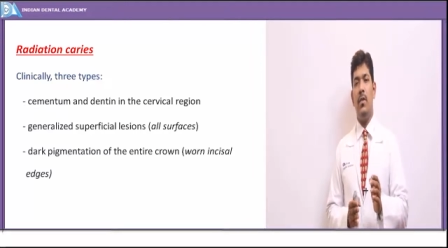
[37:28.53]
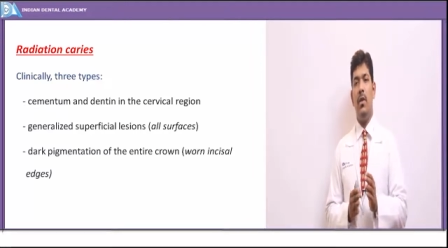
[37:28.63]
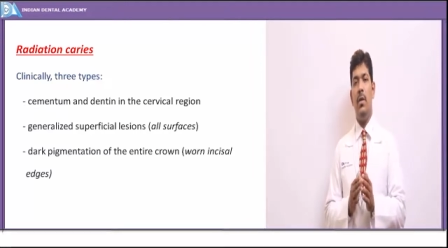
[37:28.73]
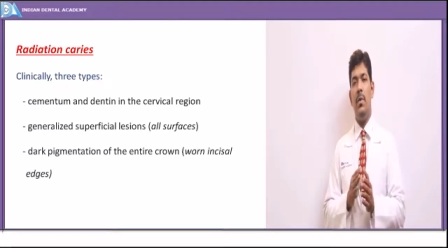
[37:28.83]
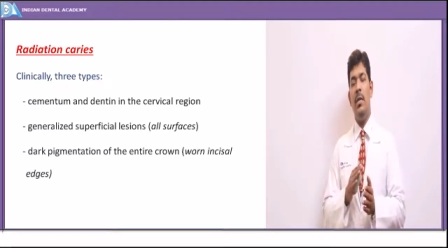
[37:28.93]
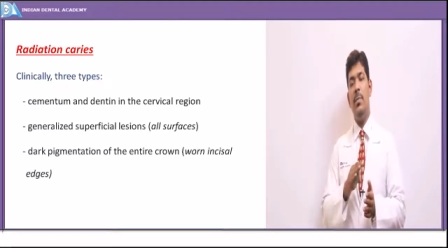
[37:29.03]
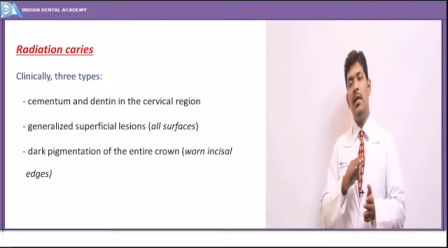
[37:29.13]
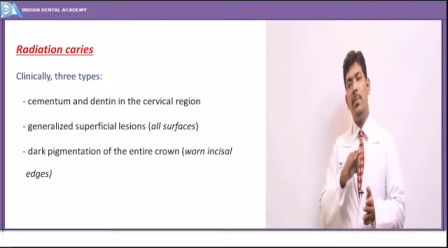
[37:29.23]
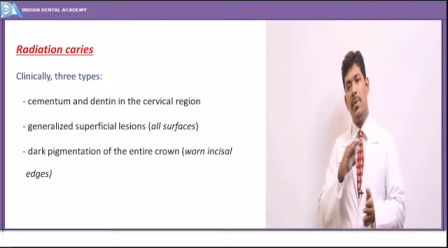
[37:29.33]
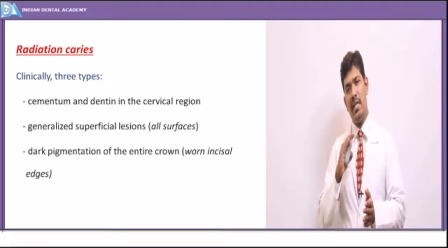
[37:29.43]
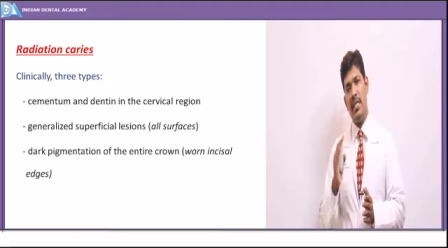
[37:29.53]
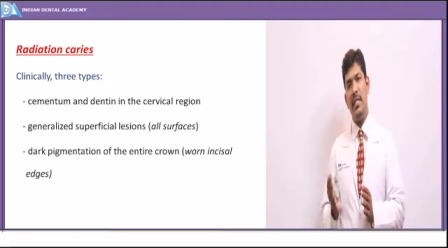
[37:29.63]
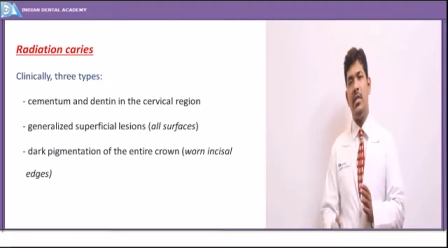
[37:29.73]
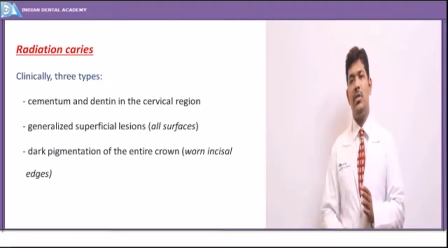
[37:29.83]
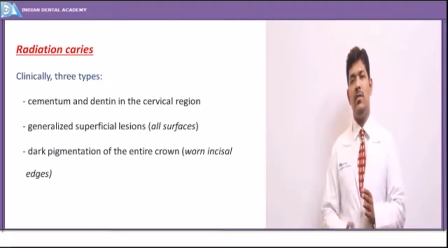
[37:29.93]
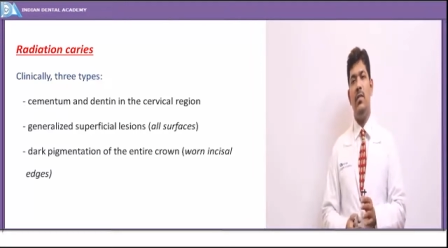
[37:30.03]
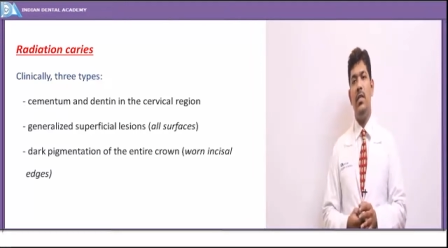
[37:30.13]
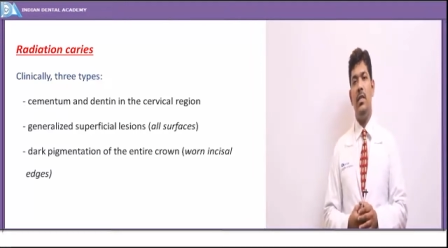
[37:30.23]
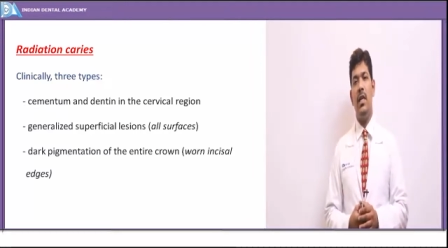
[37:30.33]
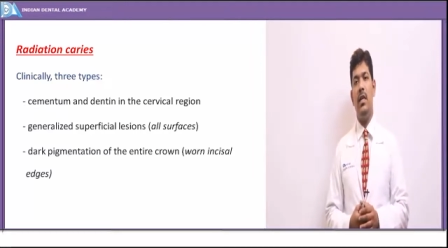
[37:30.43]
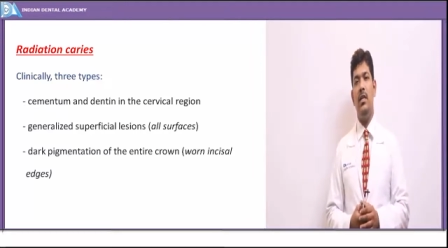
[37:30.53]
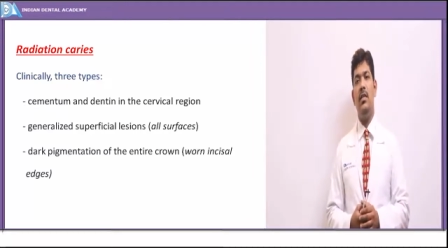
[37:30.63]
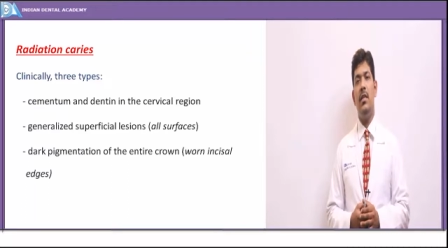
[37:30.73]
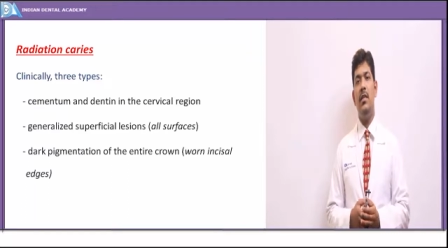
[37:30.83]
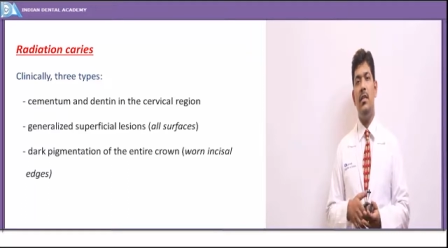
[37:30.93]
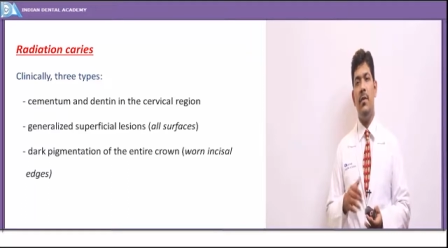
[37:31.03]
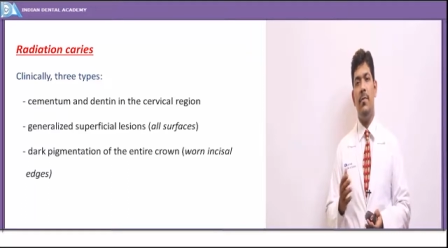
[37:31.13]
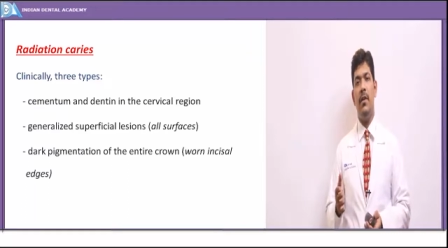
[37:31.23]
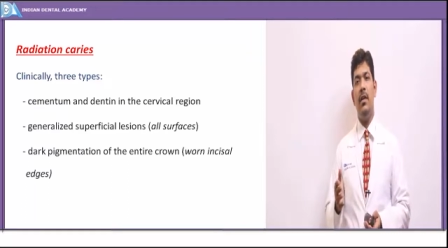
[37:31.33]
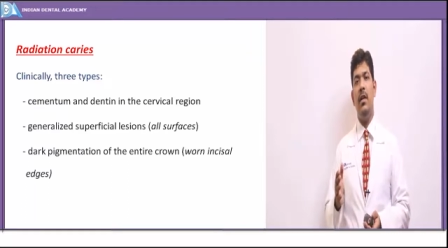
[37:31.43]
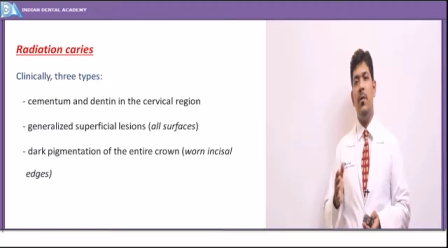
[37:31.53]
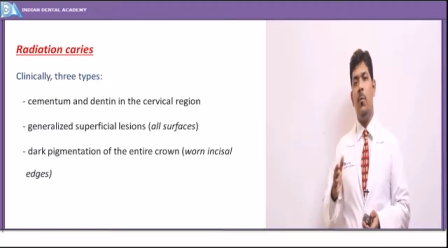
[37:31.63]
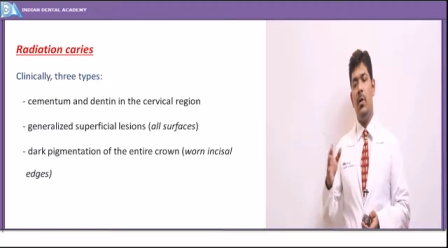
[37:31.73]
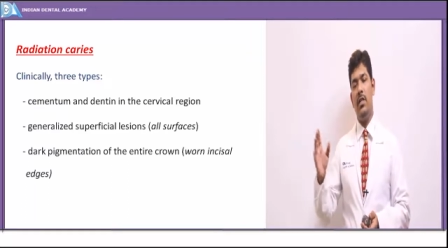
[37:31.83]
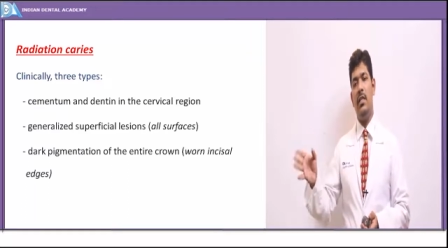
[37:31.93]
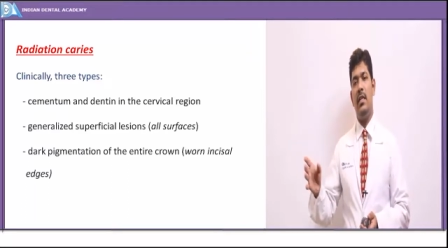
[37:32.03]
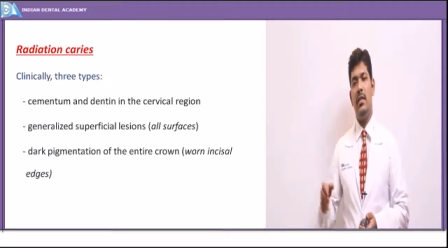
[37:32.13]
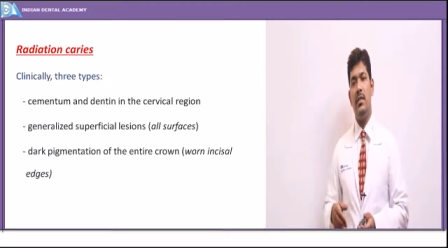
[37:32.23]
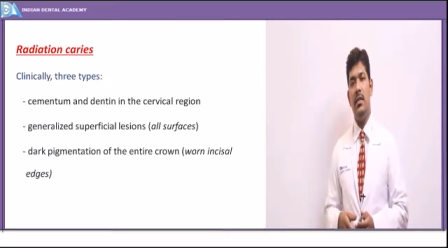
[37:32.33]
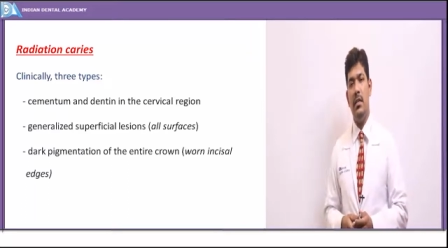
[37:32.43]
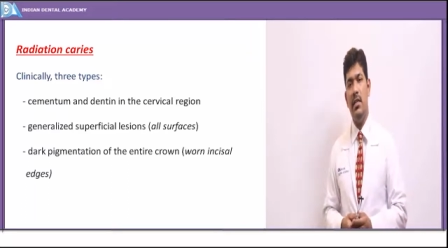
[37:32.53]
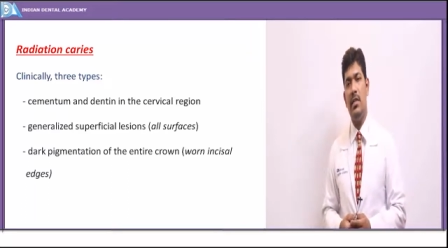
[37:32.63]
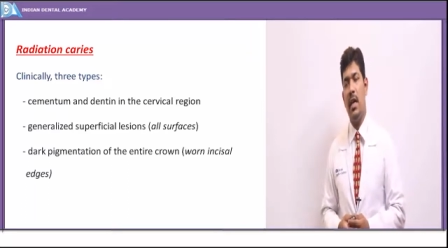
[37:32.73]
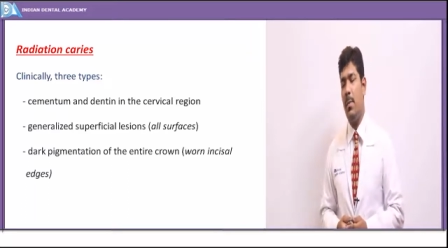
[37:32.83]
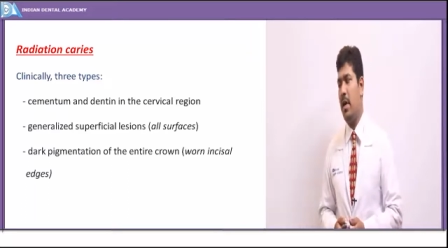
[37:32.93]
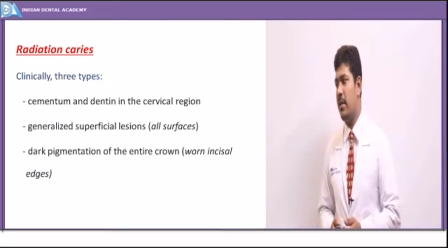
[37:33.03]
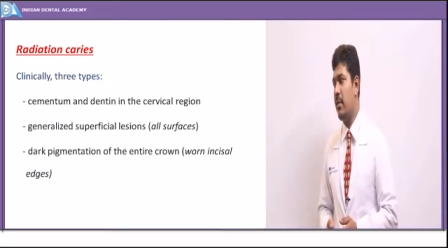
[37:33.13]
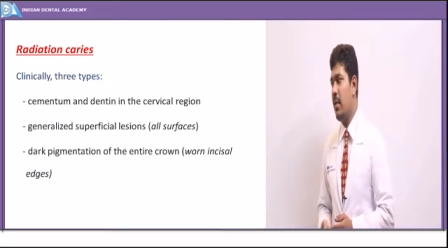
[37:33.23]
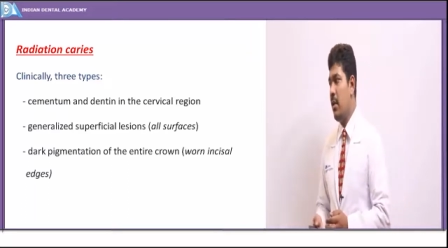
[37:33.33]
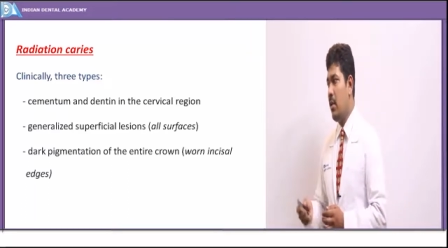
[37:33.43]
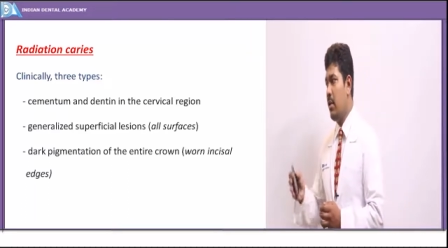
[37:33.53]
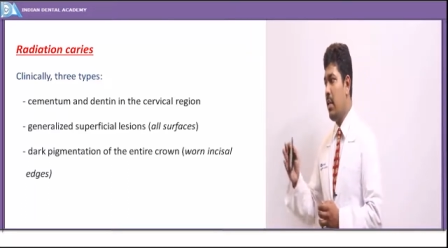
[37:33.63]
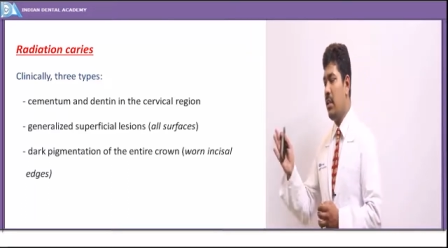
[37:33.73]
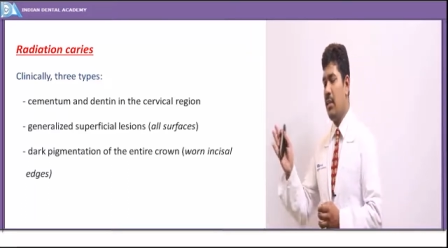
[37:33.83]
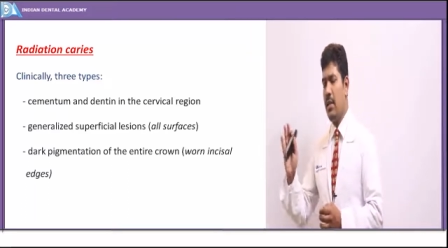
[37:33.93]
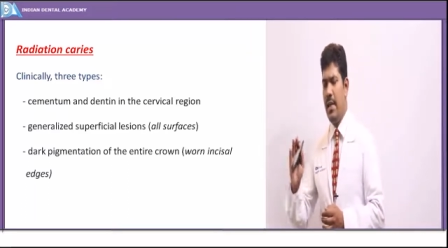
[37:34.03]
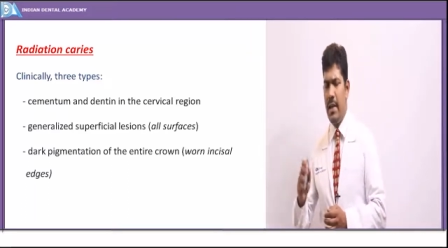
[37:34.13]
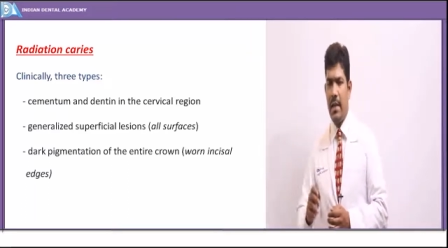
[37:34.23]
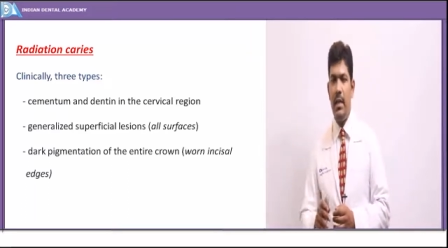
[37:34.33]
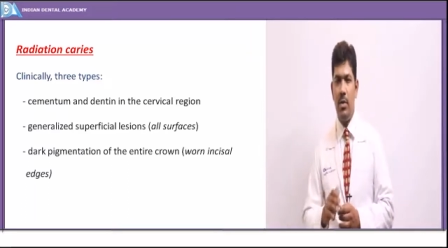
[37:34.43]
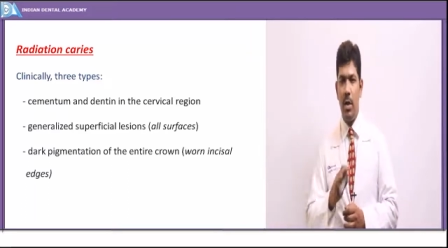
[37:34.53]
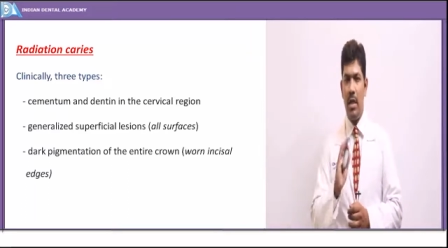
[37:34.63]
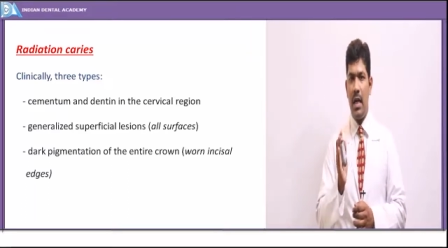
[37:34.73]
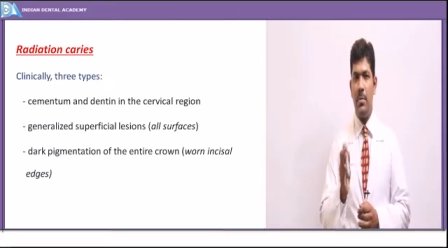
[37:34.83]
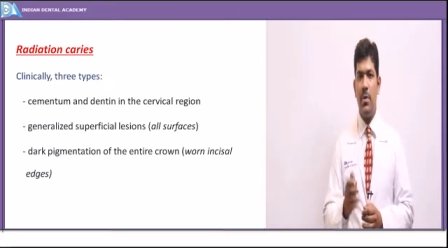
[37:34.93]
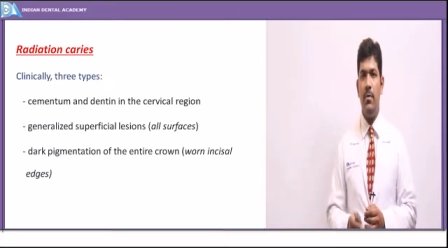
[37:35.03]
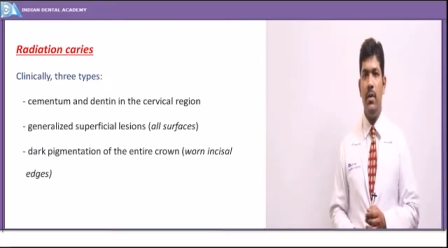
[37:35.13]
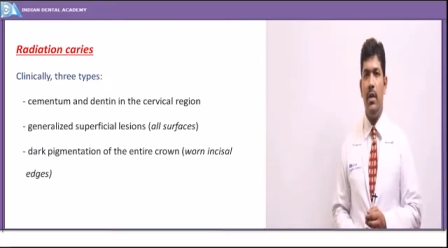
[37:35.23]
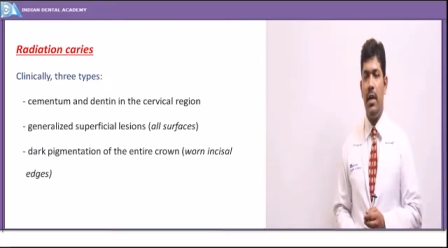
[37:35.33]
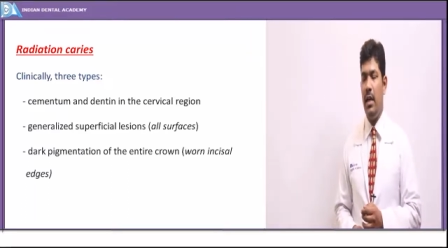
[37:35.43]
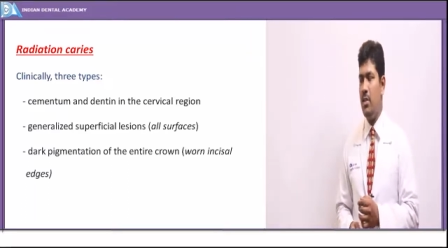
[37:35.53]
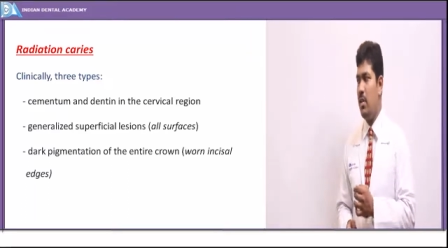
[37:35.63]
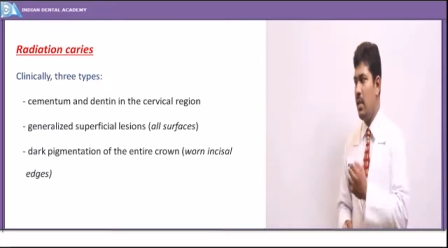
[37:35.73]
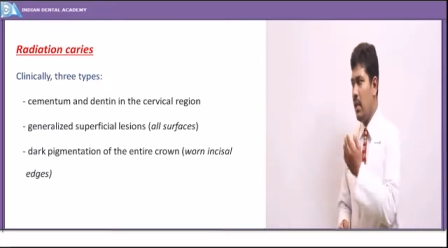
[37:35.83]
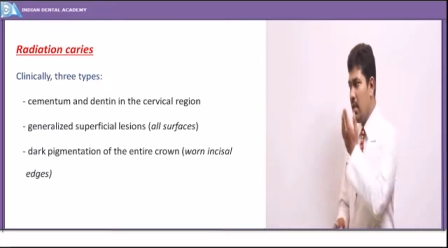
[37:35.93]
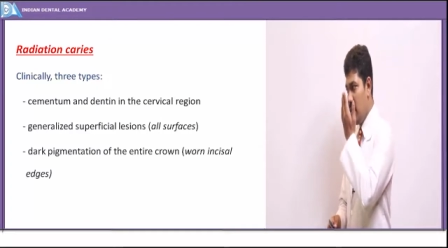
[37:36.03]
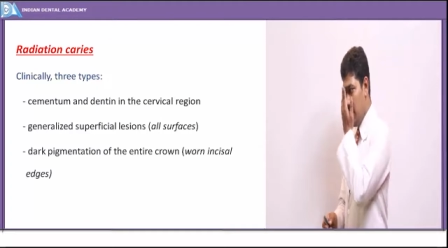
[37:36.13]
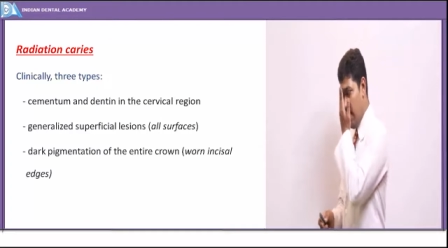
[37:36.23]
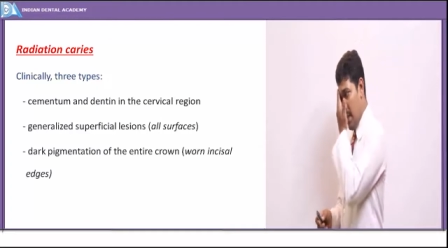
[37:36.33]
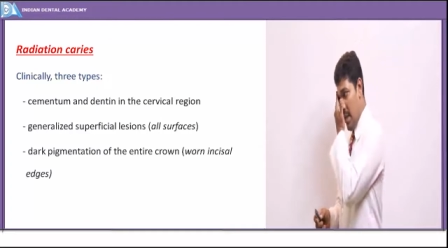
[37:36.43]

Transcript: or the typical presentation of these caries is different what sets this apart now there are clinically three types of uh, radiation caries